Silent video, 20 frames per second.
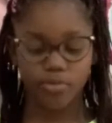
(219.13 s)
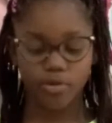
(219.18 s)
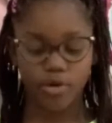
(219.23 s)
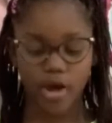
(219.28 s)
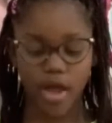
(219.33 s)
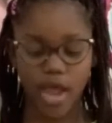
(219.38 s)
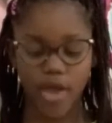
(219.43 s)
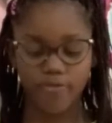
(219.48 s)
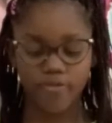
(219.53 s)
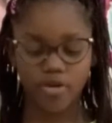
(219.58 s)

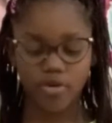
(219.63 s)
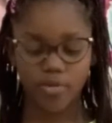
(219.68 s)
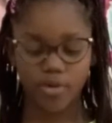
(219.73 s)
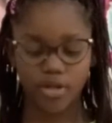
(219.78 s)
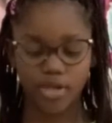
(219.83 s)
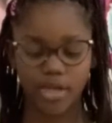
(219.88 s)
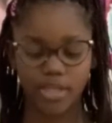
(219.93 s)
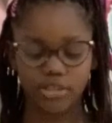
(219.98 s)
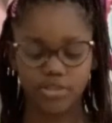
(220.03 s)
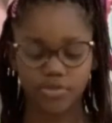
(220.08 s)
Everyone
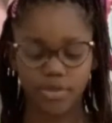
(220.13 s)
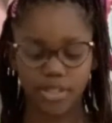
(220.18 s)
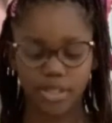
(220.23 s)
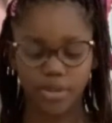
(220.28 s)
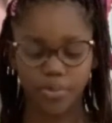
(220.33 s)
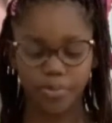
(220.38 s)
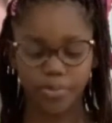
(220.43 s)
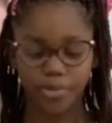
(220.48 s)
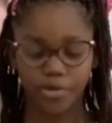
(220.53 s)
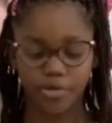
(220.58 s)
has already
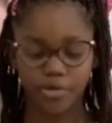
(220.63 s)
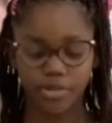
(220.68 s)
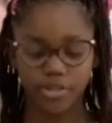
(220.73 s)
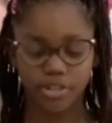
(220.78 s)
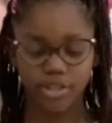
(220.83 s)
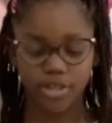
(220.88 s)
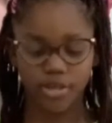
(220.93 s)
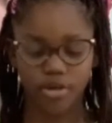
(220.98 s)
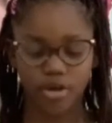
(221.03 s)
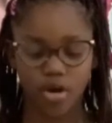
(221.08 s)
borrowed
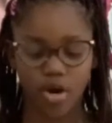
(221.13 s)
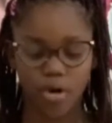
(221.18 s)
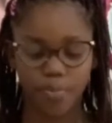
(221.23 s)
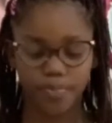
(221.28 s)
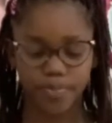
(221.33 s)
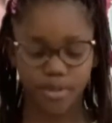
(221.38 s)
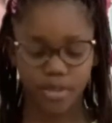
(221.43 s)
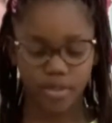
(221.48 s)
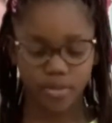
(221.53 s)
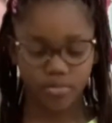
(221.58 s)
a
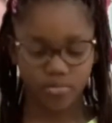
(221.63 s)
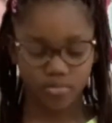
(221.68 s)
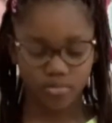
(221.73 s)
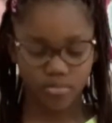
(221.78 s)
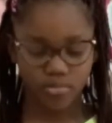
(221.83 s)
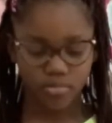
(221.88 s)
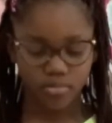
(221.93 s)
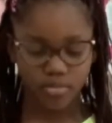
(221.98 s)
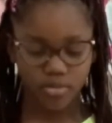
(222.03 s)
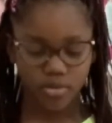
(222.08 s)
copy.
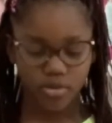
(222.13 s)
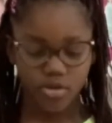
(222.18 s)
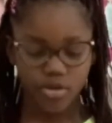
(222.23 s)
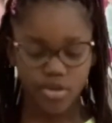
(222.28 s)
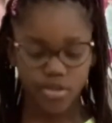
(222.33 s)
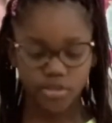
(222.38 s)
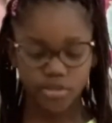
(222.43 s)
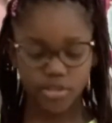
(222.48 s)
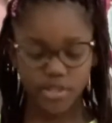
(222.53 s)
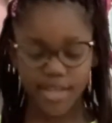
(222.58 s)

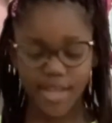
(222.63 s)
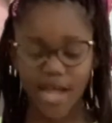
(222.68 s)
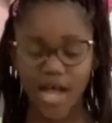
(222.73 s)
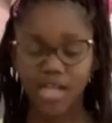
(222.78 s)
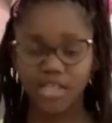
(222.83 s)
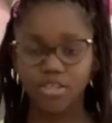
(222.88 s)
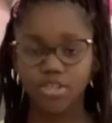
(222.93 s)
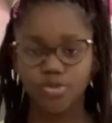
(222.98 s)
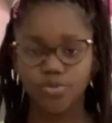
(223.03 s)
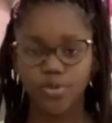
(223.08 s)
So they
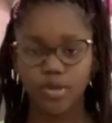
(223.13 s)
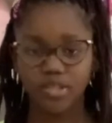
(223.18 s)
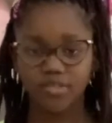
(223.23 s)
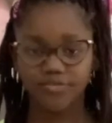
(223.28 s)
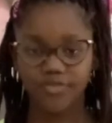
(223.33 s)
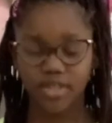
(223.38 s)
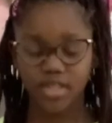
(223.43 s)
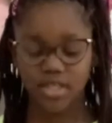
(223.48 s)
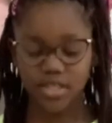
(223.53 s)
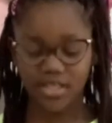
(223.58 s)
had to wait
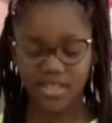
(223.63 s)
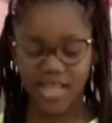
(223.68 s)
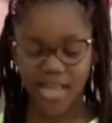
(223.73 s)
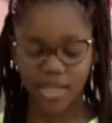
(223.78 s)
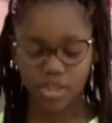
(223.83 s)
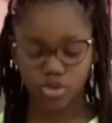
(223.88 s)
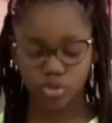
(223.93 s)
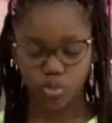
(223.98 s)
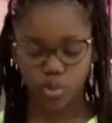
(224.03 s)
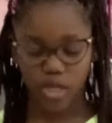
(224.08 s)
for the
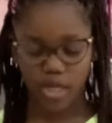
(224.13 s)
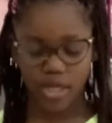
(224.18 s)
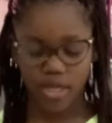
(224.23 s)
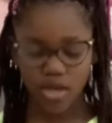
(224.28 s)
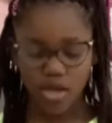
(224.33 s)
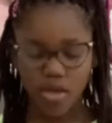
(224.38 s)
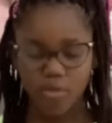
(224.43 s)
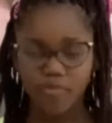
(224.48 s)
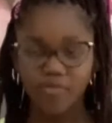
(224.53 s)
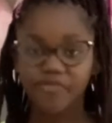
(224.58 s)
next week
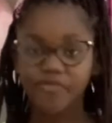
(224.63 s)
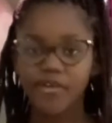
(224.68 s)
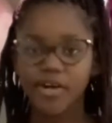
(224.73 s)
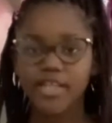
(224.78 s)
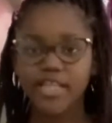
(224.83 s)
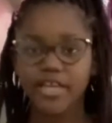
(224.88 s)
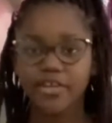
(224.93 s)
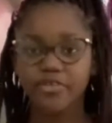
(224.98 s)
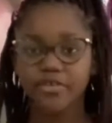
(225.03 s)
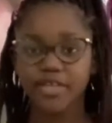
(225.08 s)
before
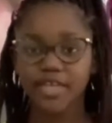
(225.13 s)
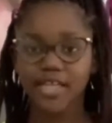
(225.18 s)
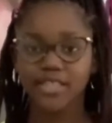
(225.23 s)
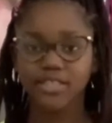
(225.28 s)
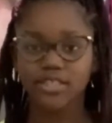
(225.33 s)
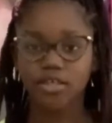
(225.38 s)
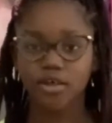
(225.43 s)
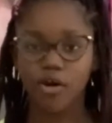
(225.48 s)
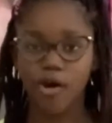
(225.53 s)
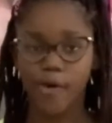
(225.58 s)
they could get
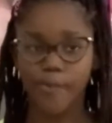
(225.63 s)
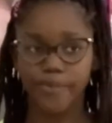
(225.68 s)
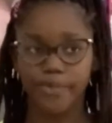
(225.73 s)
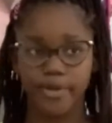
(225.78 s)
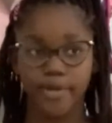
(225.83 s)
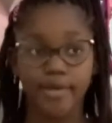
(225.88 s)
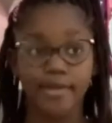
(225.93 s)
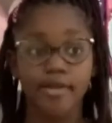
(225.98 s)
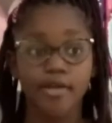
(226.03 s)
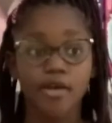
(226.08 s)
a
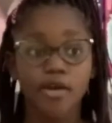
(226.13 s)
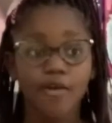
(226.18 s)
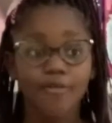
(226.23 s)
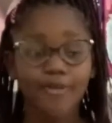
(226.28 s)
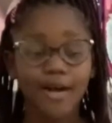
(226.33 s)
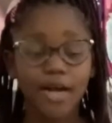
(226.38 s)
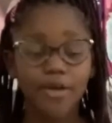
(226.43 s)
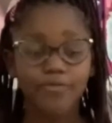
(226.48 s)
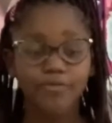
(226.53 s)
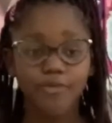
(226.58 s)
copy,
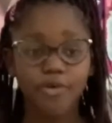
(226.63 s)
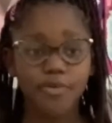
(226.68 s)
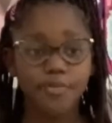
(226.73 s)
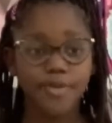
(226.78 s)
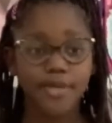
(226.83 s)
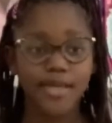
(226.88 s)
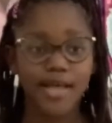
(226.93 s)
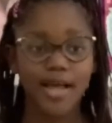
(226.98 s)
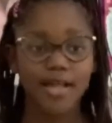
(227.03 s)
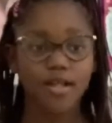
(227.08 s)
while
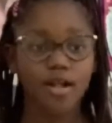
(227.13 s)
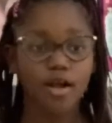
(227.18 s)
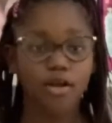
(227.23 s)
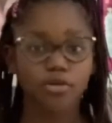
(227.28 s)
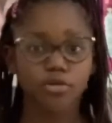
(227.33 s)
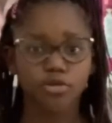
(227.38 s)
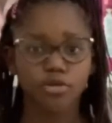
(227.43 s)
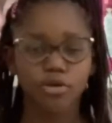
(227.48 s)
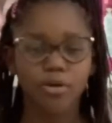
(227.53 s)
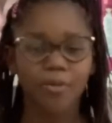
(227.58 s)
Ruby and her
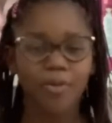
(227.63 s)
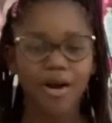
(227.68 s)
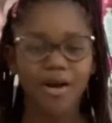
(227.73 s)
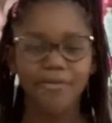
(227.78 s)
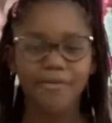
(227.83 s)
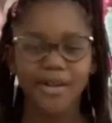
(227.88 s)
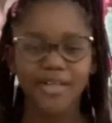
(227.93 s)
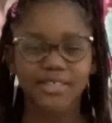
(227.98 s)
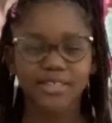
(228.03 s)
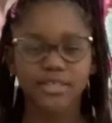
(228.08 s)
crew were
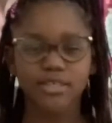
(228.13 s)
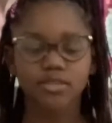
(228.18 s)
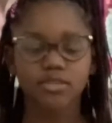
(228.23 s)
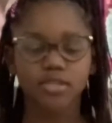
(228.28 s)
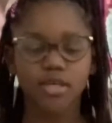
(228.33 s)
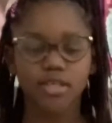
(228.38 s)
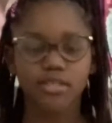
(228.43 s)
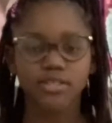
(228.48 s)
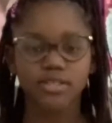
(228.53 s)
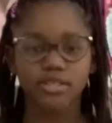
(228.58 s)
already
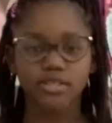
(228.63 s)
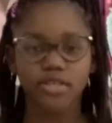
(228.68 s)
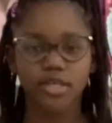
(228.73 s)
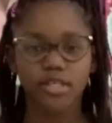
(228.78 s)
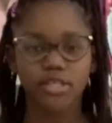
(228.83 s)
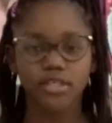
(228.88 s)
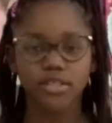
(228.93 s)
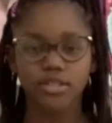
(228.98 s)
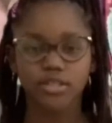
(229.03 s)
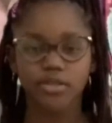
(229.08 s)
done
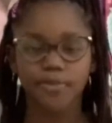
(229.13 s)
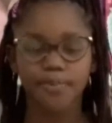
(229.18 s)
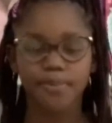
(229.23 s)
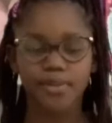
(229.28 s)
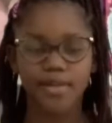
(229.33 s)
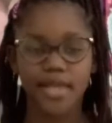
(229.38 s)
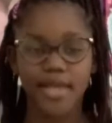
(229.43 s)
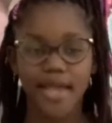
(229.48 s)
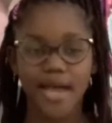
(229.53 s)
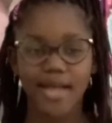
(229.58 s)
studying the
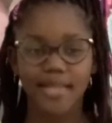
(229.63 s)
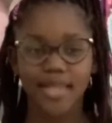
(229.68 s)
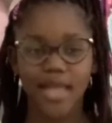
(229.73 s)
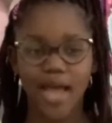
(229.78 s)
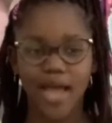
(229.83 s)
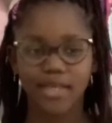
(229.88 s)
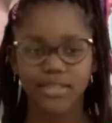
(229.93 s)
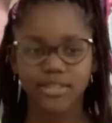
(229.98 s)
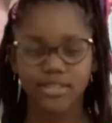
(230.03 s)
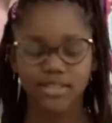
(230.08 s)
play and
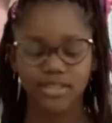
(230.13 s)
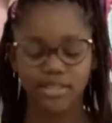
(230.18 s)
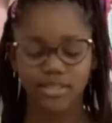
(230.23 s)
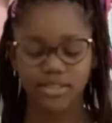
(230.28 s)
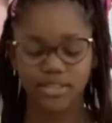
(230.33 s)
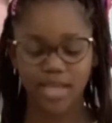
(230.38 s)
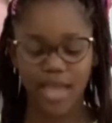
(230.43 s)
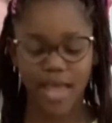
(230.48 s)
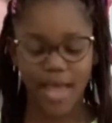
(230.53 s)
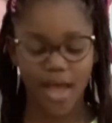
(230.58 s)
acting
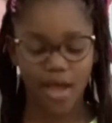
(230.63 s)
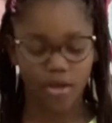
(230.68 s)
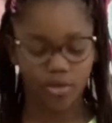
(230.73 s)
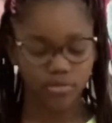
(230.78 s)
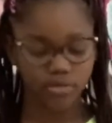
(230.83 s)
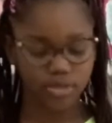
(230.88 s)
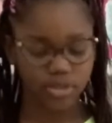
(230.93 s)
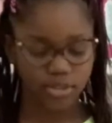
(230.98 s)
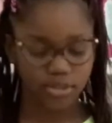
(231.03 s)
it out.